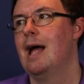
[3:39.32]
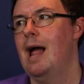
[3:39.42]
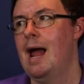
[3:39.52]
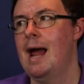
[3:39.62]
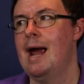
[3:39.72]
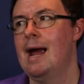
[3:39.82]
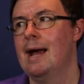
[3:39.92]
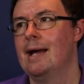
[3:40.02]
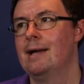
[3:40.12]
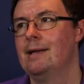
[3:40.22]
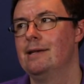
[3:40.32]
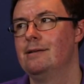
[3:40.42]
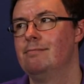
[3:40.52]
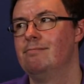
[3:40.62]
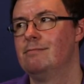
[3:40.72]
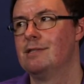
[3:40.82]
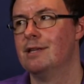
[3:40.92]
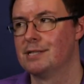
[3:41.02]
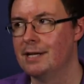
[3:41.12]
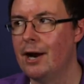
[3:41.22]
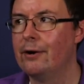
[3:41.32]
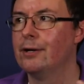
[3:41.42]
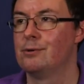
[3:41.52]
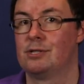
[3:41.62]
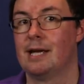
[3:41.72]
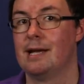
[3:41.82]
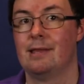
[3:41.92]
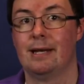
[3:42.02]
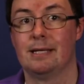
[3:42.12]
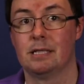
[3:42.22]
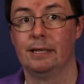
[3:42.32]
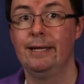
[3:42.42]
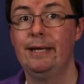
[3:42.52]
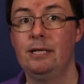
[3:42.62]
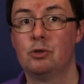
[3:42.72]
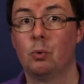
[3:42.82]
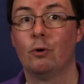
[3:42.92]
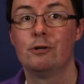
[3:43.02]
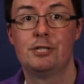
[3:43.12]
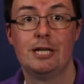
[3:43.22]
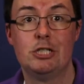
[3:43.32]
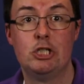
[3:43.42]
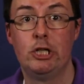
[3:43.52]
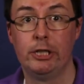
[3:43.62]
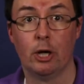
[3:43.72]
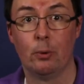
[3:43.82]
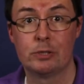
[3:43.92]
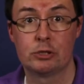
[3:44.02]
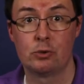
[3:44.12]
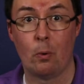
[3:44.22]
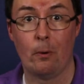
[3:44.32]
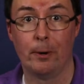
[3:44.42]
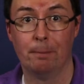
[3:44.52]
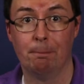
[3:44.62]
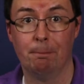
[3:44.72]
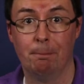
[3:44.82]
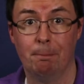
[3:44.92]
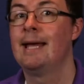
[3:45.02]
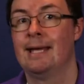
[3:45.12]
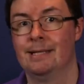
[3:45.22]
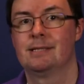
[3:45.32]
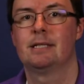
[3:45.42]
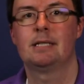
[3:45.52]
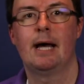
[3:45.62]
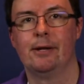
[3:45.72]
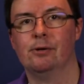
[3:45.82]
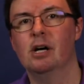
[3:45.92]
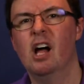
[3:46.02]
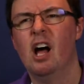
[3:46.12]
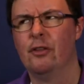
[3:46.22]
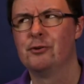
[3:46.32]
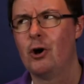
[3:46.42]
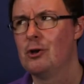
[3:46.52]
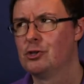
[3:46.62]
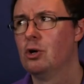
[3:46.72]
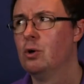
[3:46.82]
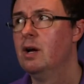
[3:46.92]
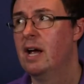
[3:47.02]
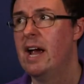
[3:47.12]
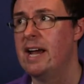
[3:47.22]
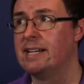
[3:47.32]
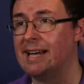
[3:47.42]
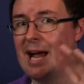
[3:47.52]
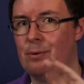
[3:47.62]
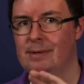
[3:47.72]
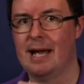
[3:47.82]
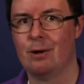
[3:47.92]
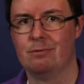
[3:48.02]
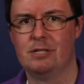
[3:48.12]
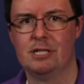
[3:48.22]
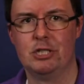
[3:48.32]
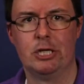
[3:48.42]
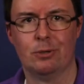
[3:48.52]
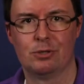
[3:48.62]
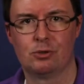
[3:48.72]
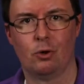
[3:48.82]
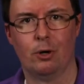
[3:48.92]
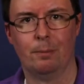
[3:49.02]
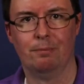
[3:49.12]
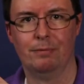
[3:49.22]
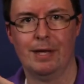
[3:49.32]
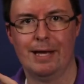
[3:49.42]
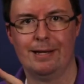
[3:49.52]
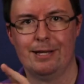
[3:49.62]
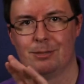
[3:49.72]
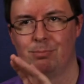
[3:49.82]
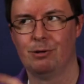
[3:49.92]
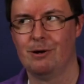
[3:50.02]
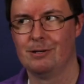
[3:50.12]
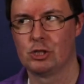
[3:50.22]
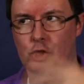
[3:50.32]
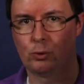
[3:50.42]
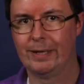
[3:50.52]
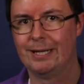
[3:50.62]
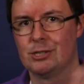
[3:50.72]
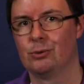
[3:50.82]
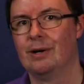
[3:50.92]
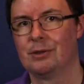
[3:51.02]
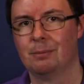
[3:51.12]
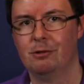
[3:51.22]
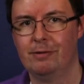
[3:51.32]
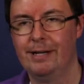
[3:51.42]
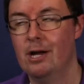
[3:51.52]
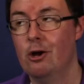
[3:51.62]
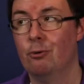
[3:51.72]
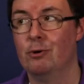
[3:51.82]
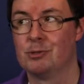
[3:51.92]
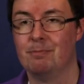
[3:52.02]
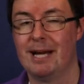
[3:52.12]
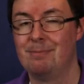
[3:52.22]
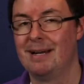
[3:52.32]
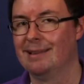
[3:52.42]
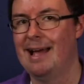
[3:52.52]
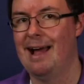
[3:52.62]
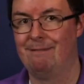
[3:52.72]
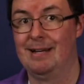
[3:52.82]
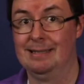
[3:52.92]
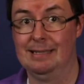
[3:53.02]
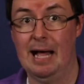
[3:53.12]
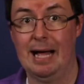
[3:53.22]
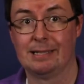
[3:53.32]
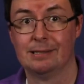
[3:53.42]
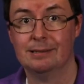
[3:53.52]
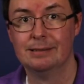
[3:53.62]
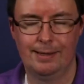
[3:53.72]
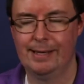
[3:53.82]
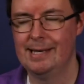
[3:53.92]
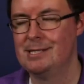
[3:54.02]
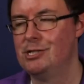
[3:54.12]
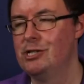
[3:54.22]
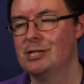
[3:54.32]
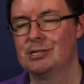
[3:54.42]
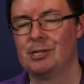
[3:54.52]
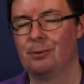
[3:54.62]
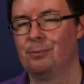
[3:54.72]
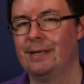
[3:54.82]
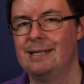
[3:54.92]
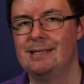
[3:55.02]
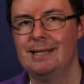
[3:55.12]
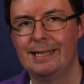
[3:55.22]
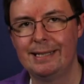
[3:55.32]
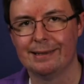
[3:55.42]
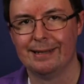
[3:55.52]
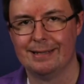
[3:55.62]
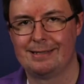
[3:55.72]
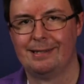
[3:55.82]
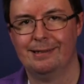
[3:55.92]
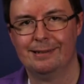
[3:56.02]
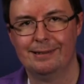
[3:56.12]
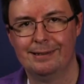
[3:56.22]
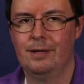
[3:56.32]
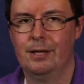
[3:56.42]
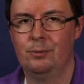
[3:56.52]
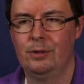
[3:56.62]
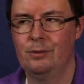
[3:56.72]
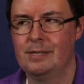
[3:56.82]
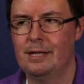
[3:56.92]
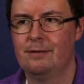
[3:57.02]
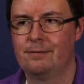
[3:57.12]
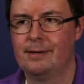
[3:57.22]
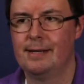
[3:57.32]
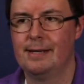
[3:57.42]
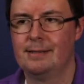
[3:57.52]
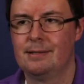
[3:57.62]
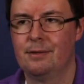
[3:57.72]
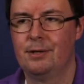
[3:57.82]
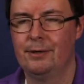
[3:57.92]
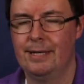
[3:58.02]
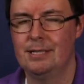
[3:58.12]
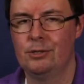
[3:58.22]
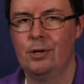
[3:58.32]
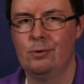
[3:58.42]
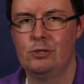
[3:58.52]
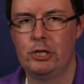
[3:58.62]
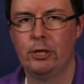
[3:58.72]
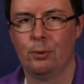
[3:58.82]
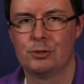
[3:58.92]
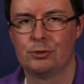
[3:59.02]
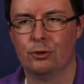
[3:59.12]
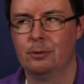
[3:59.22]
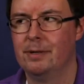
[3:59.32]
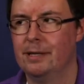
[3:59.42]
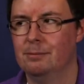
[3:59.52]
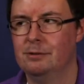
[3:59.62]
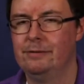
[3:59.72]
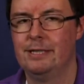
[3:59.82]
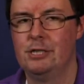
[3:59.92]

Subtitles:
and the scenarios say that it's leading towards a geostorm, hence the title. There's also a countdown to Geostorm that is put on screens throughout the movie, which made me laugh a lot. It's just so ridiculous. And when you say the phrase, "there is no Geostorm" in the movie